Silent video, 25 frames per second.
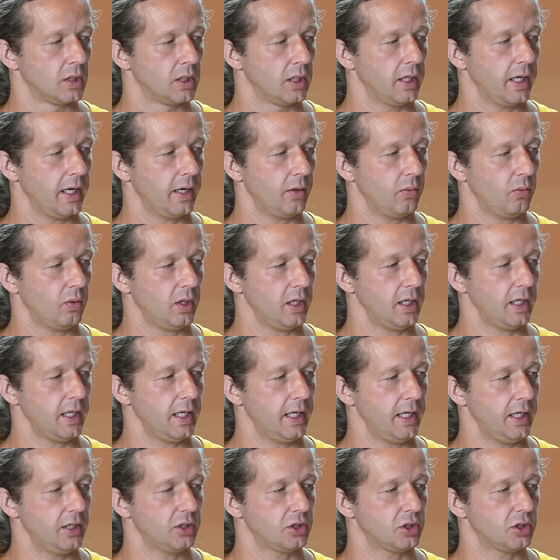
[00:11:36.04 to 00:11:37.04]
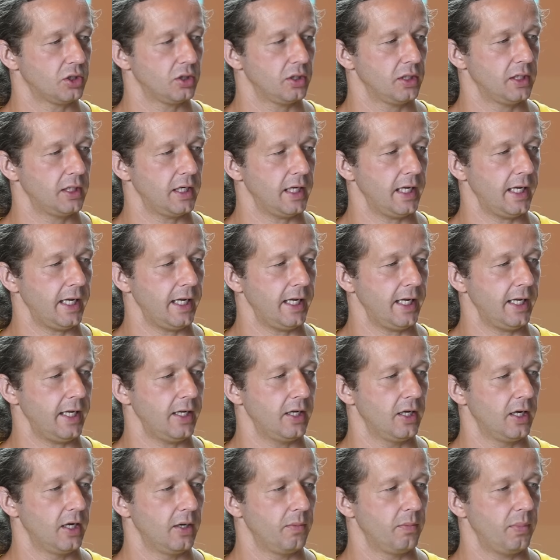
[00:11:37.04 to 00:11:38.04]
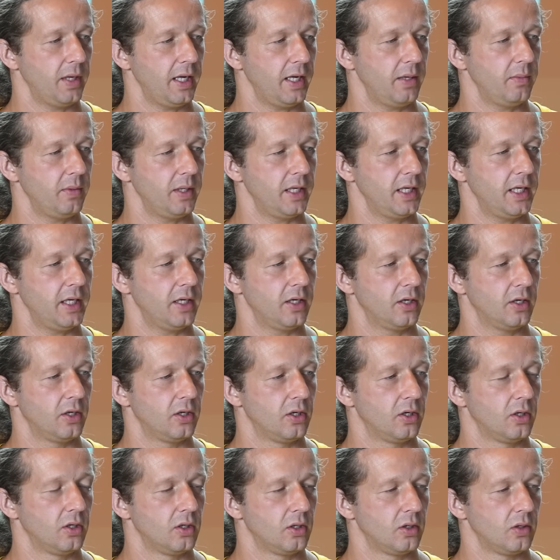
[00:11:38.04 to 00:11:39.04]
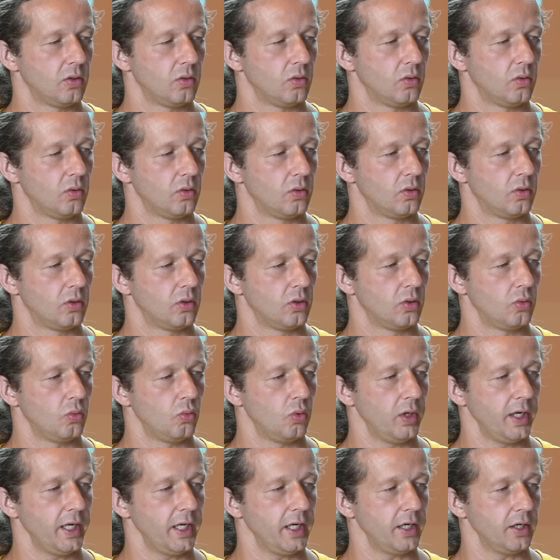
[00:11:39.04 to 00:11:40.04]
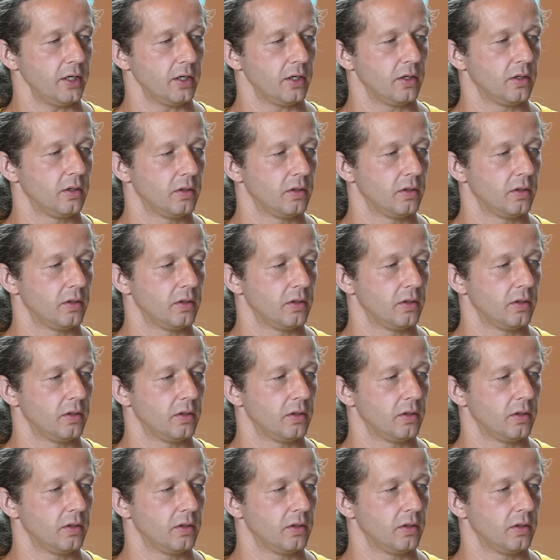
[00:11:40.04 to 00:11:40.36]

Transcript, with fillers: at what age should a baby wean?